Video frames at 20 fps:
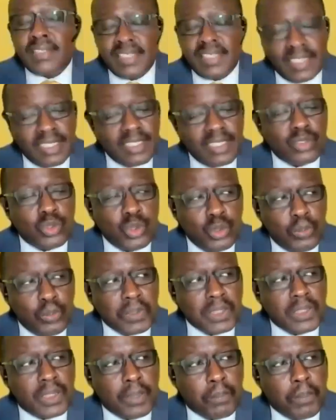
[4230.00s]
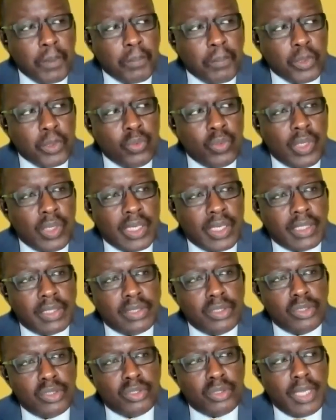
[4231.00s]
third group is the people who are,
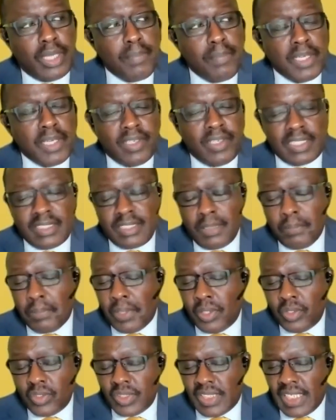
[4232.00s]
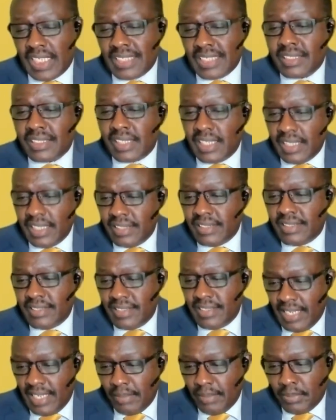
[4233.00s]
you know, emigrating because they are skilled
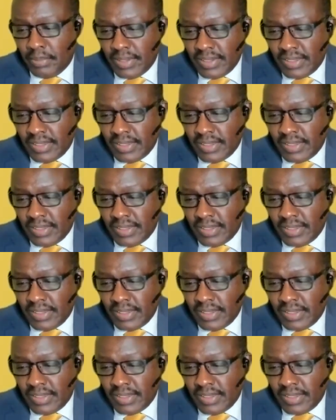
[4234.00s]
labor.